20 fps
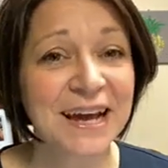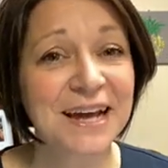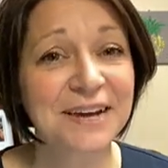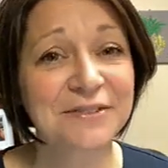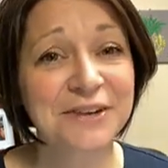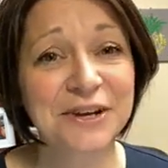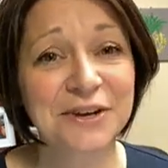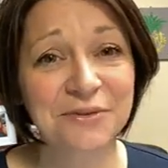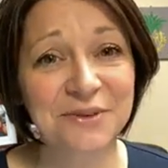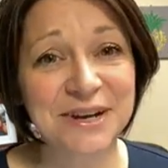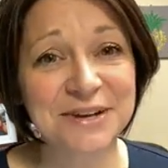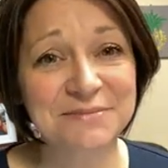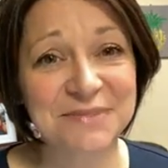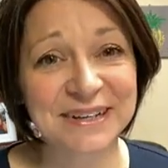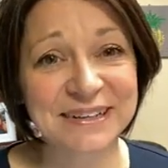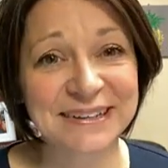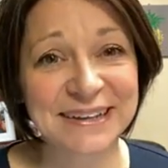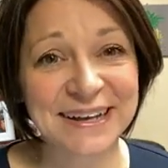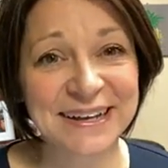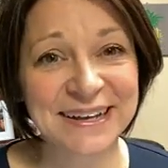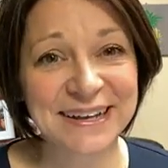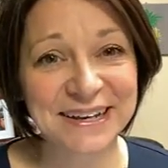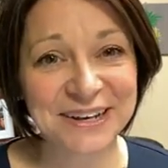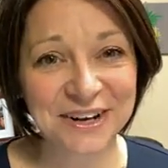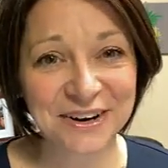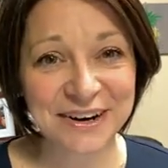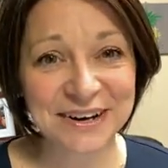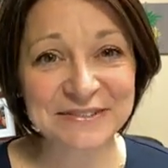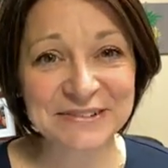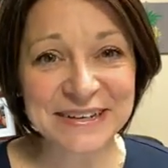Have a great Monday
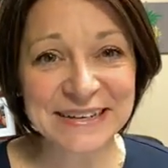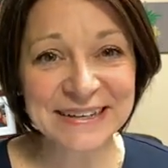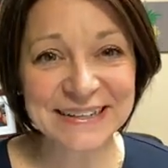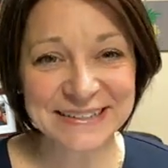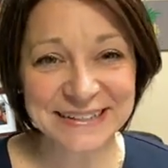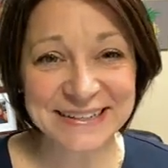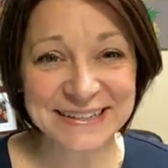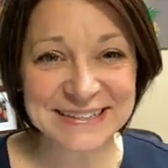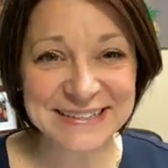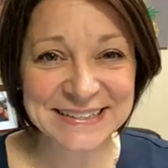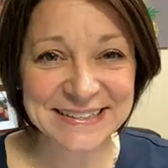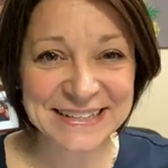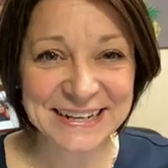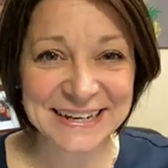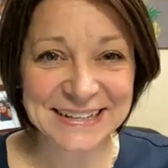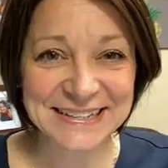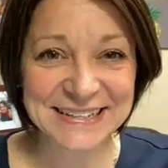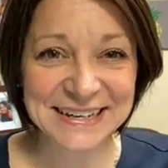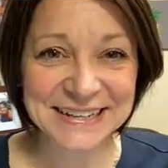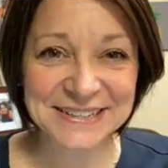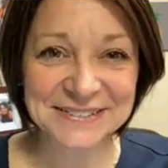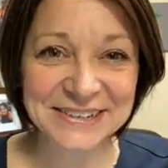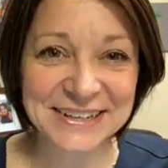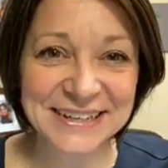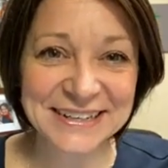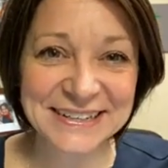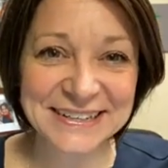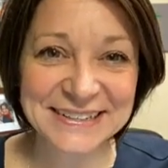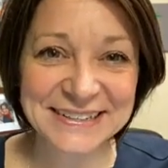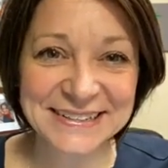and a great week, and I'll see you guys next
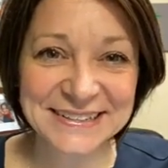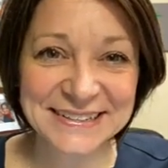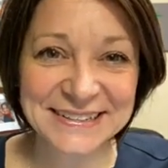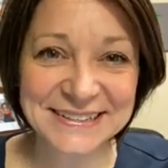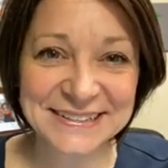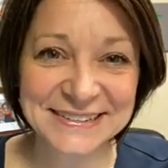week.